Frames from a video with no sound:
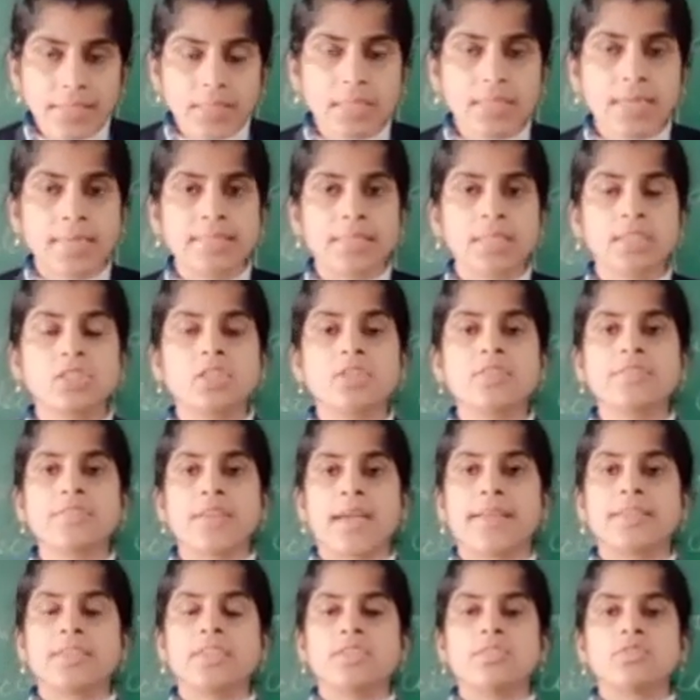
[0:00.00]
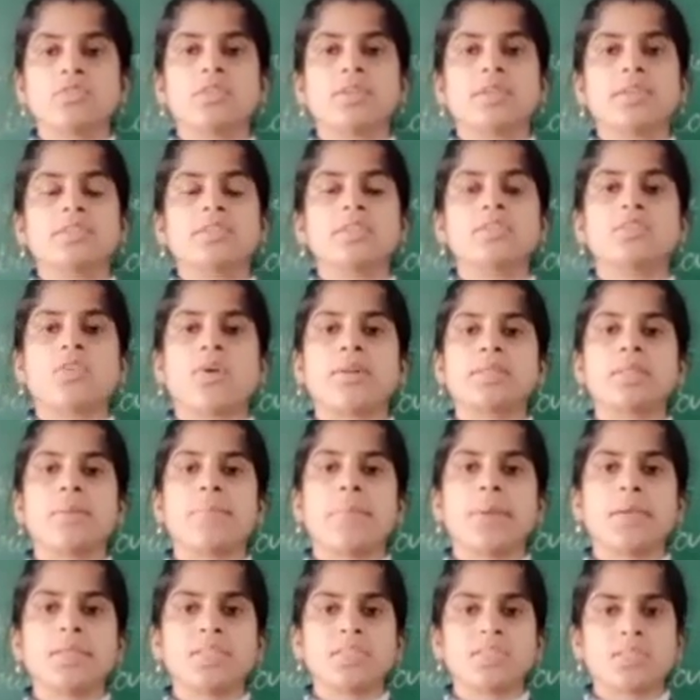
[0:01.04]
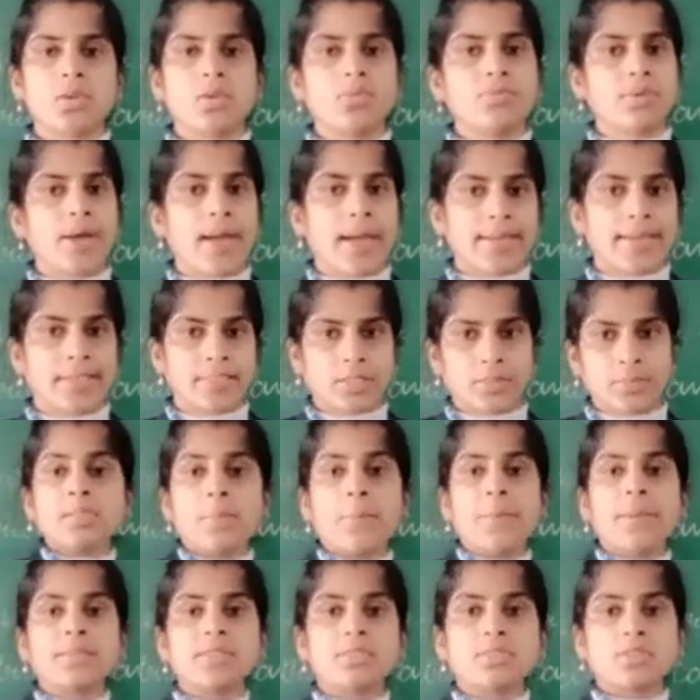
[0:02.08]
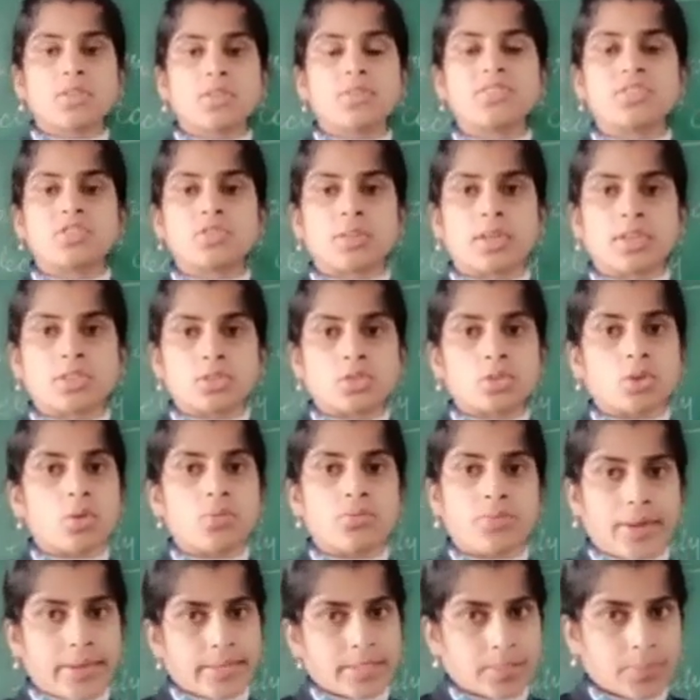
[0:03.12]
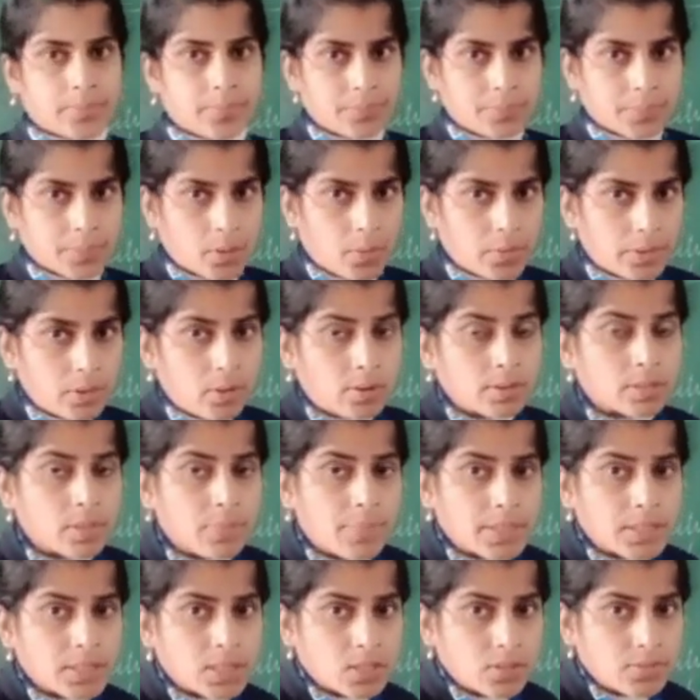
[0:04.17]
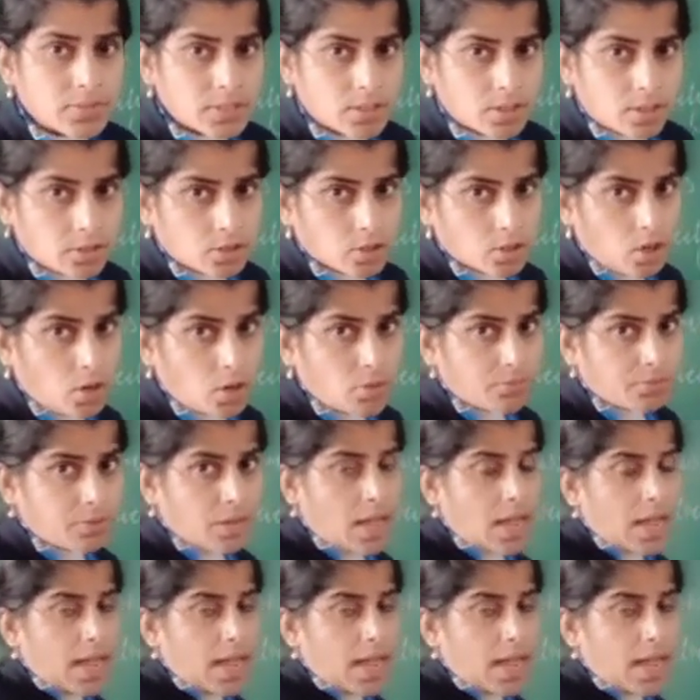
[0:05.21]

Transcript: the conductors and insulators on the basis of atom, basis of structure of atom. Okay, on the basis of structure of